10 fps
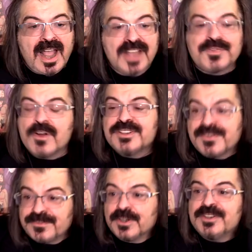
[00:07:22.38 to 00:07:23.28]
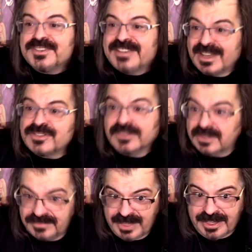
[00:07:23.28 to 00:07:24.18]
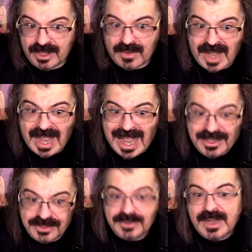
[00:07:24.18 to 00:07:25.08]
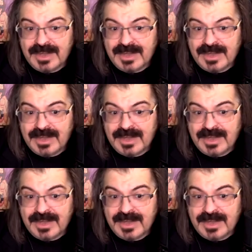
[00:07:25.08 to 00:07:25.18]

As far as the first Tesla video, I do